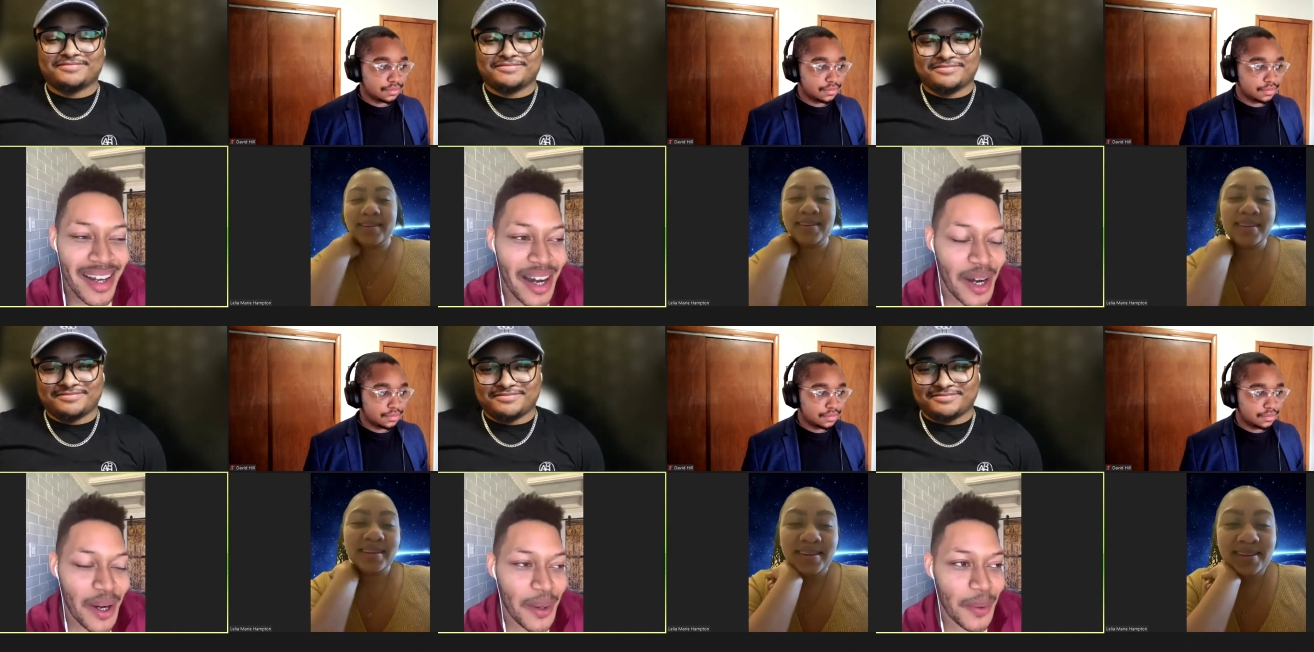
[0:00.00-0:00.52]

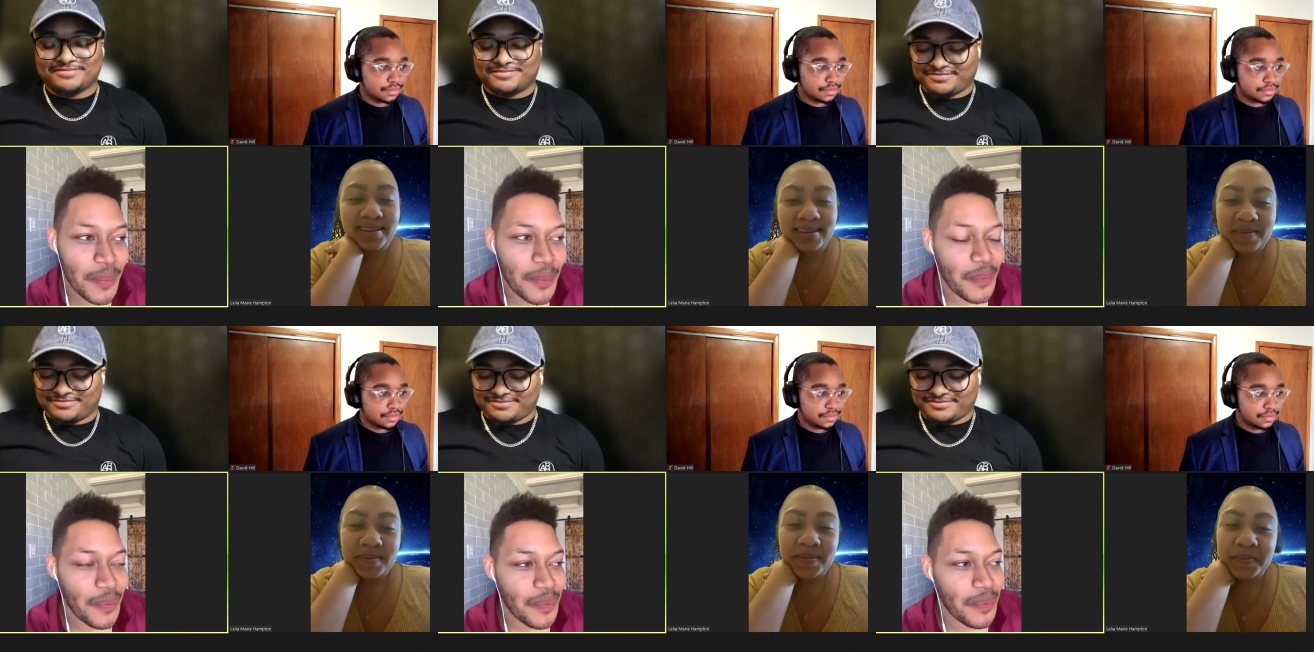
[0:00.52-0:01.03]
Speaker 1: Um,
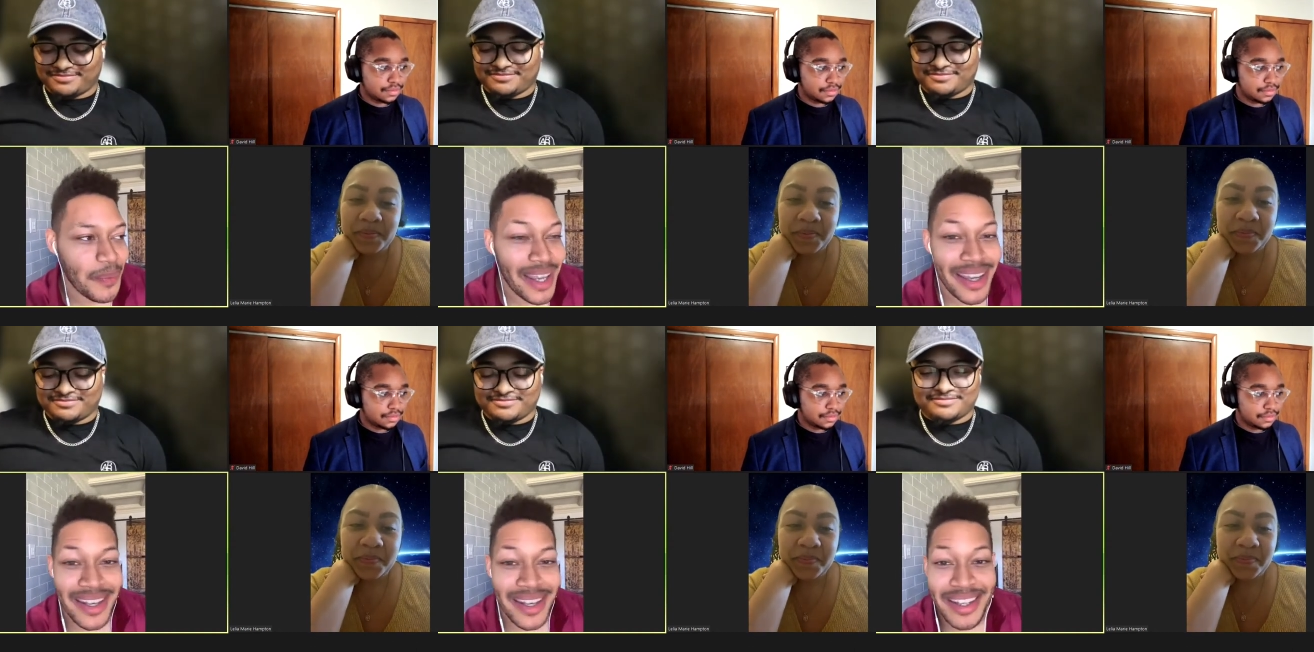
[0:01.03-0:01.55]
but
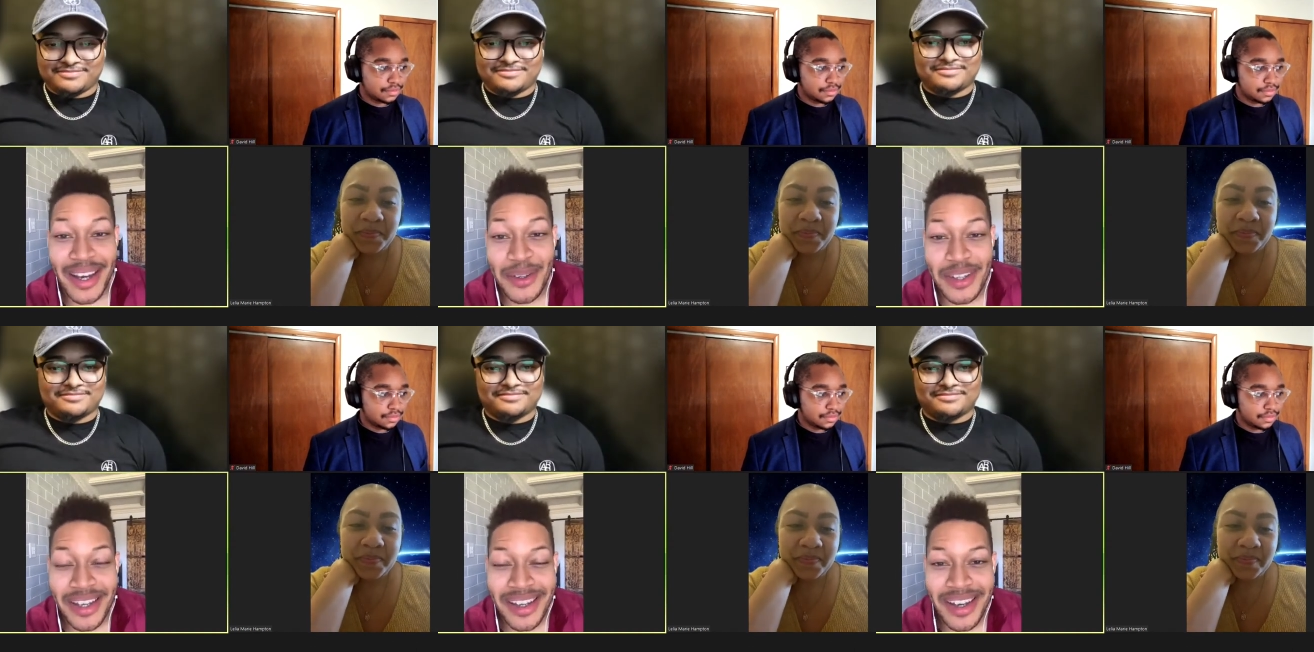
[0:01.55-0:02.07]
yeah, yeah, I was
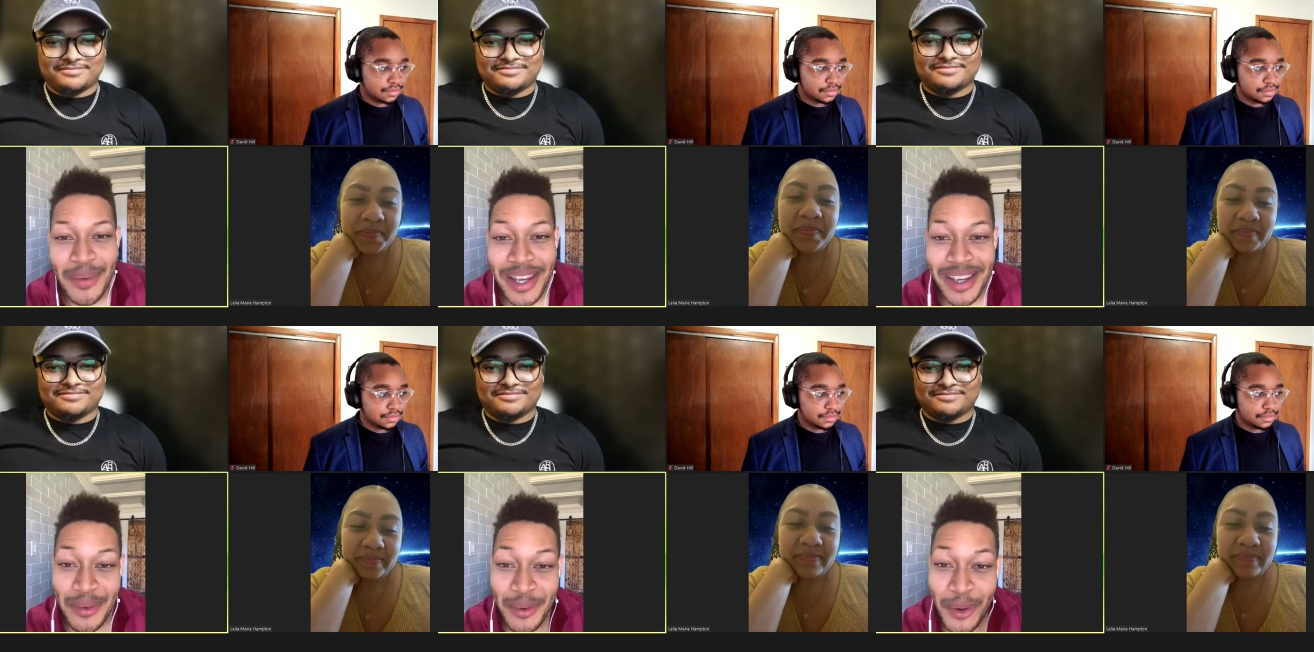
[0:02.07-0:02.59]
like, I'm like,
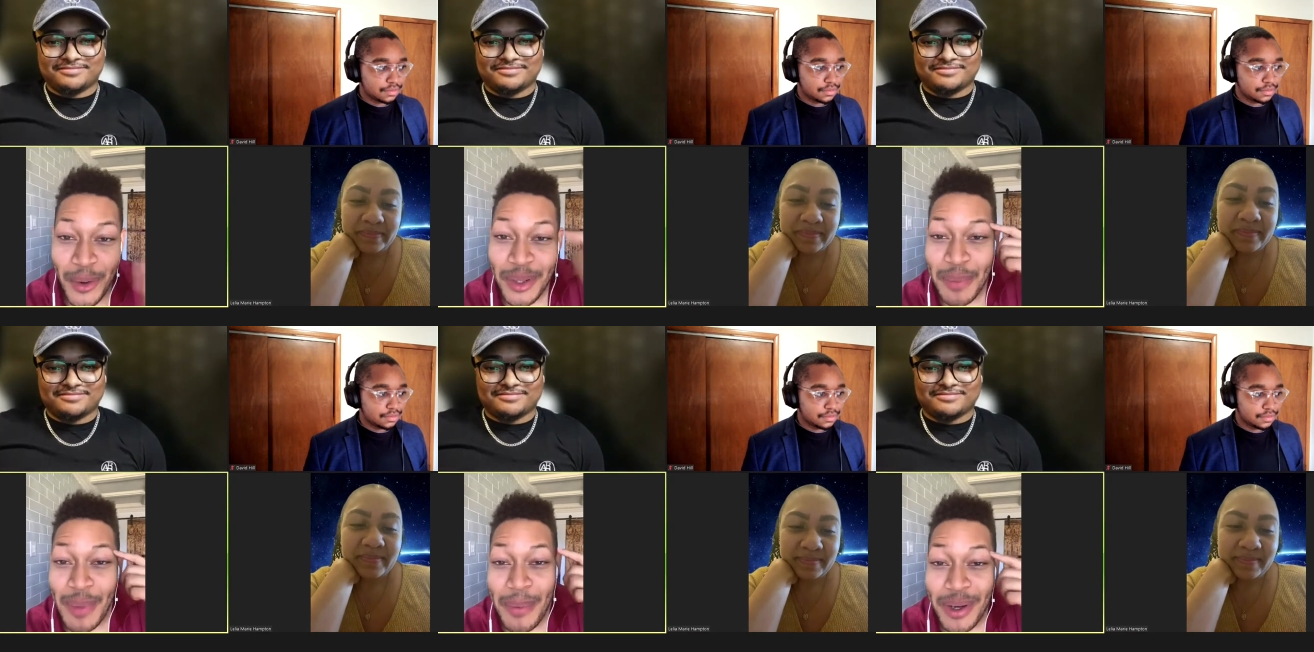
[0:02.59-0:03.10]
I'm going
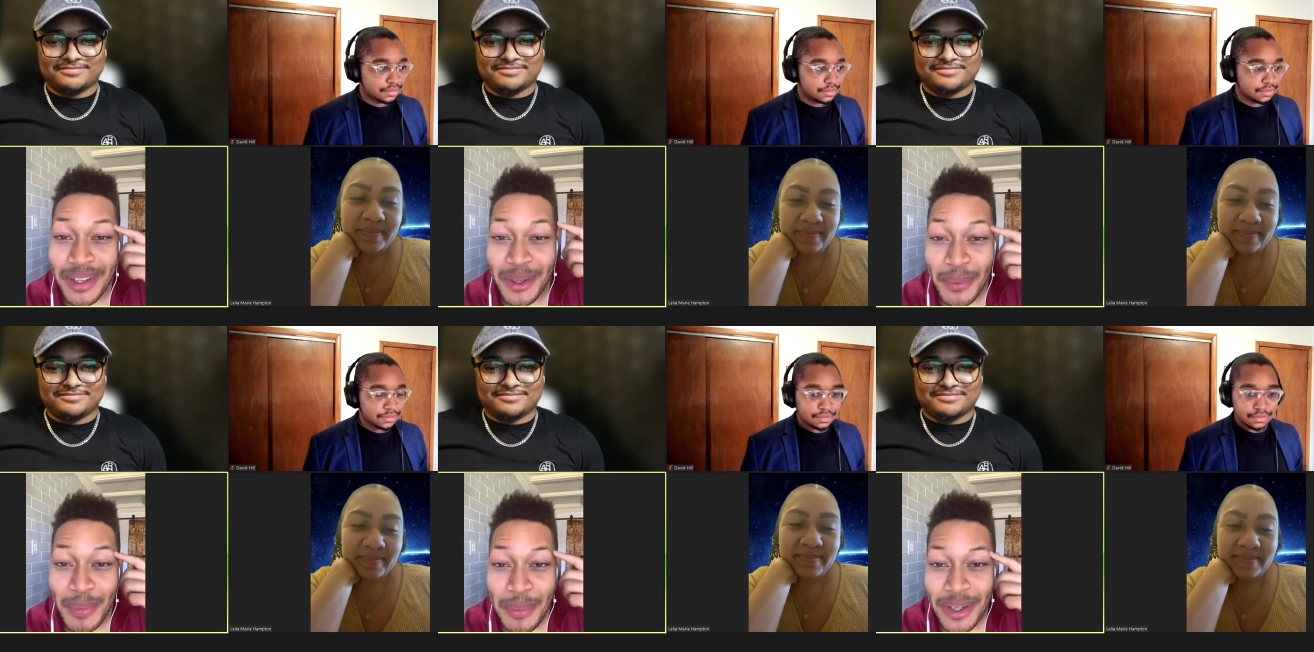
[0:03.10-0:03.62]
like memory through
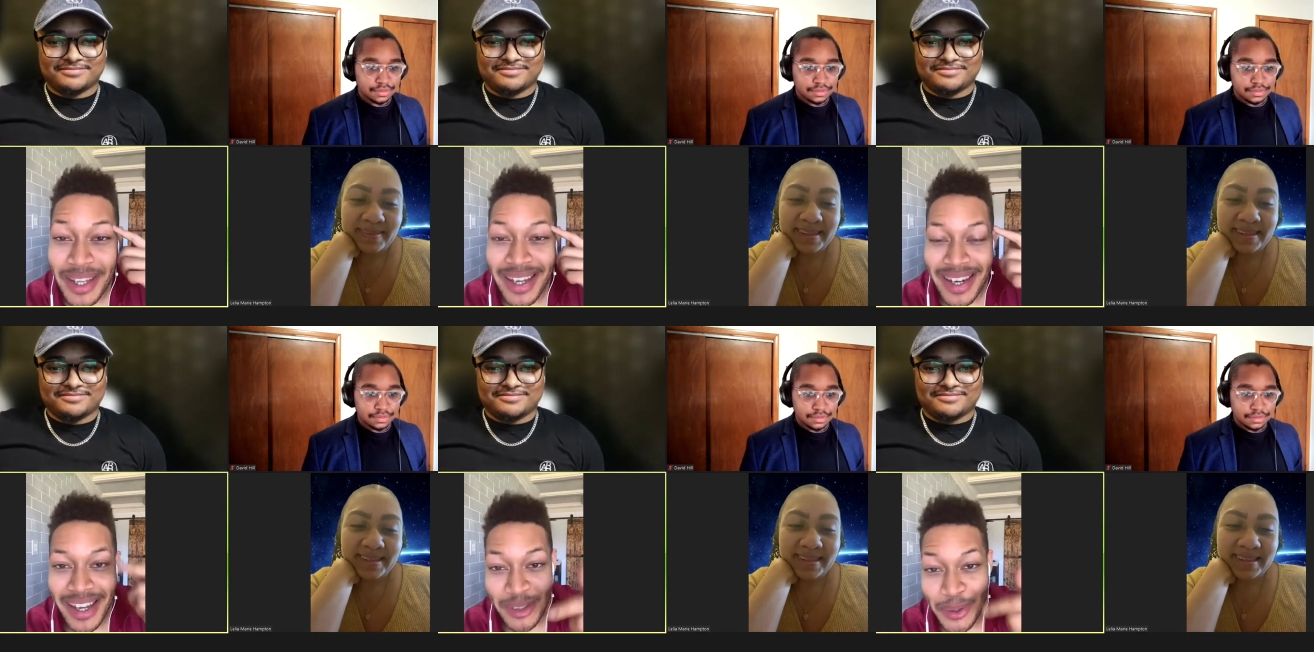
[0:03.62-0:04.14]
memory
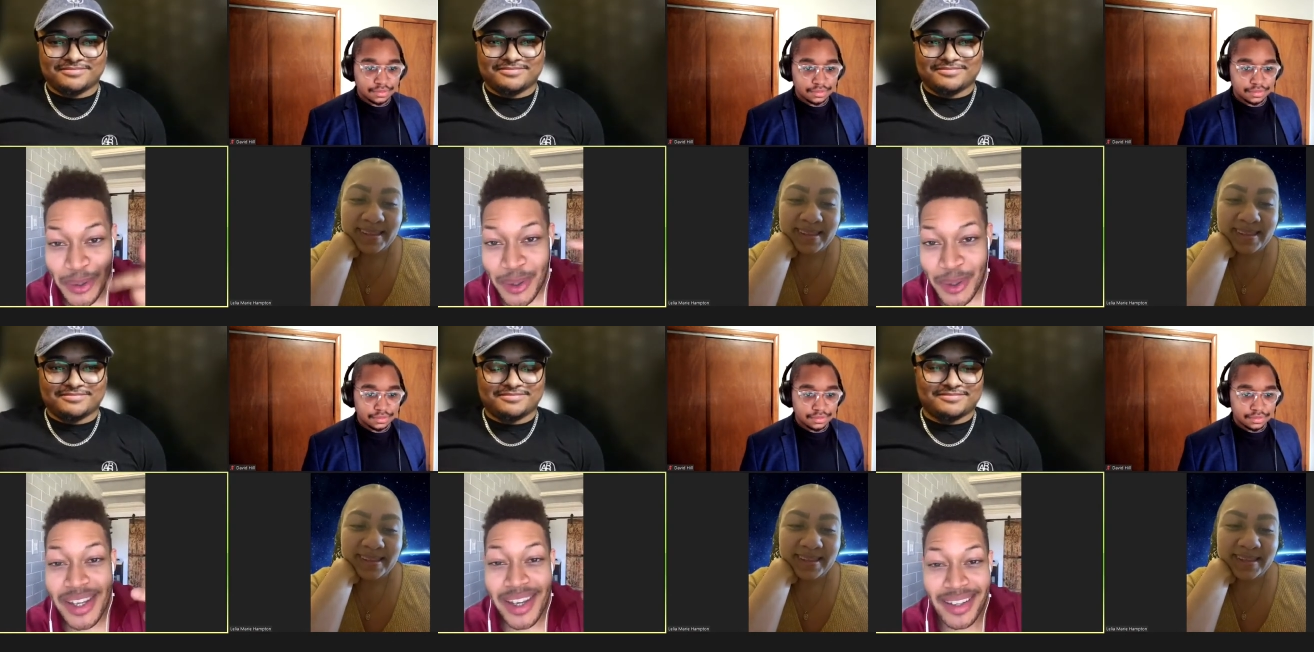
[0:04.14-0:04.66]
lane as you were
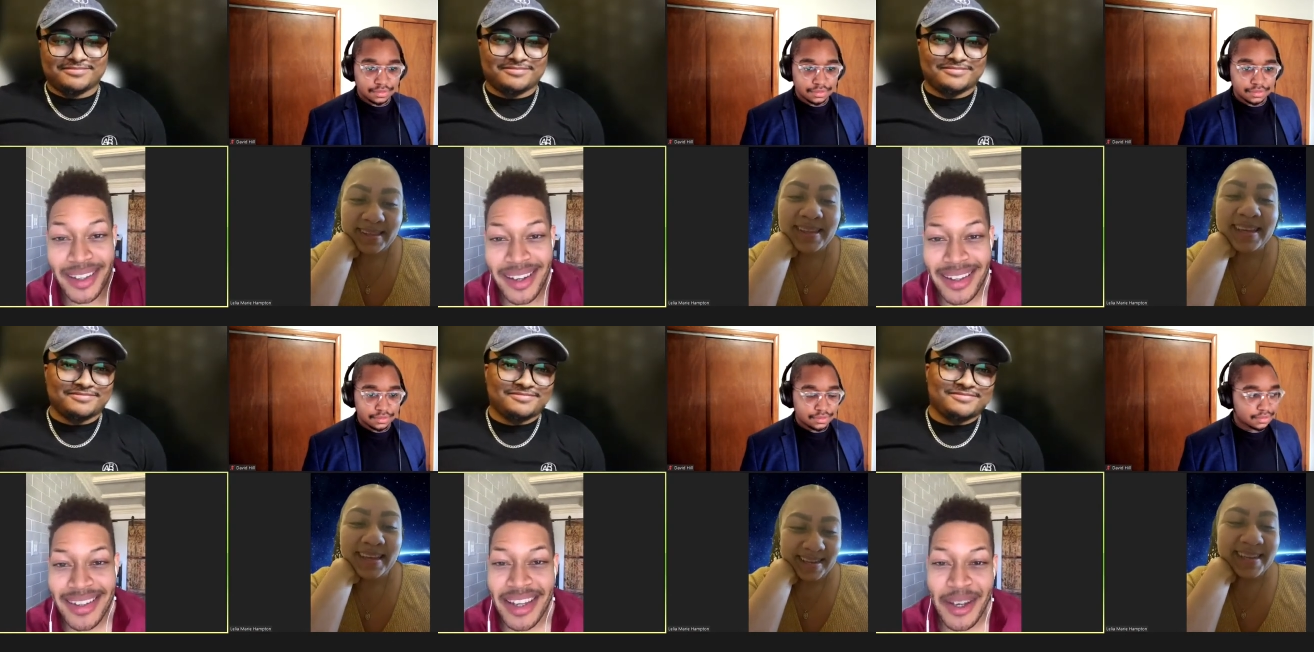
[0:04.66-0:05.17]
saying a lot
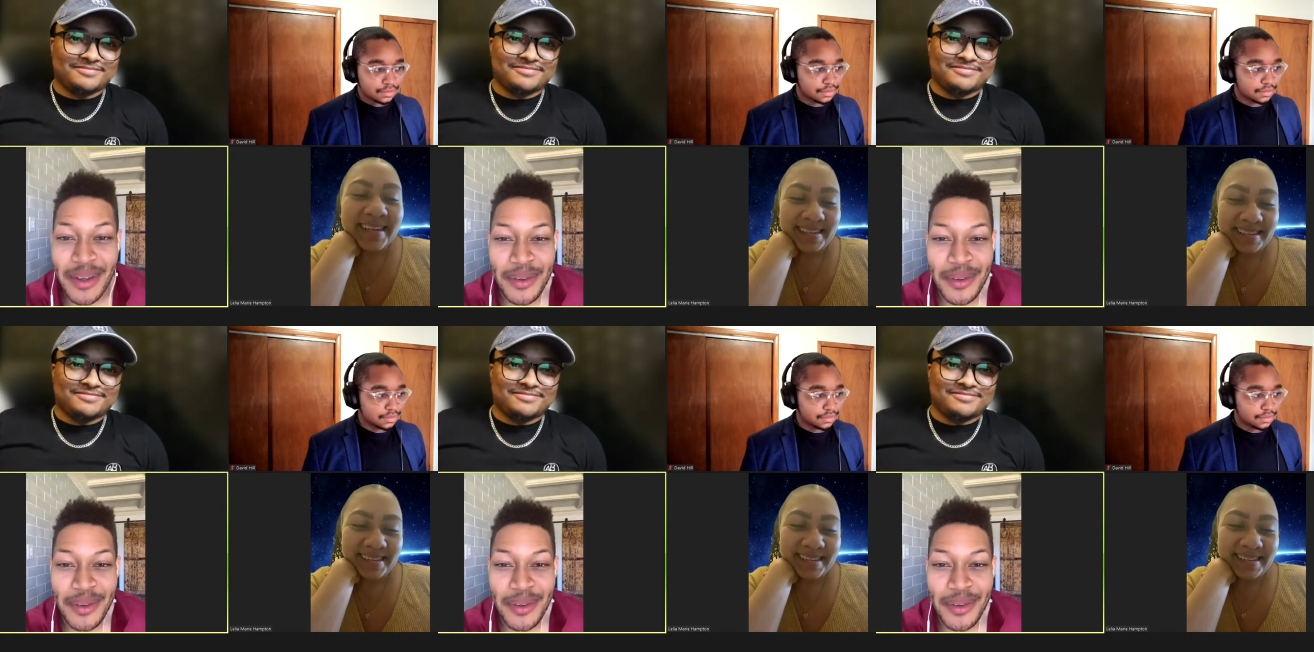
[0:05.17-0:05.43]
of stuff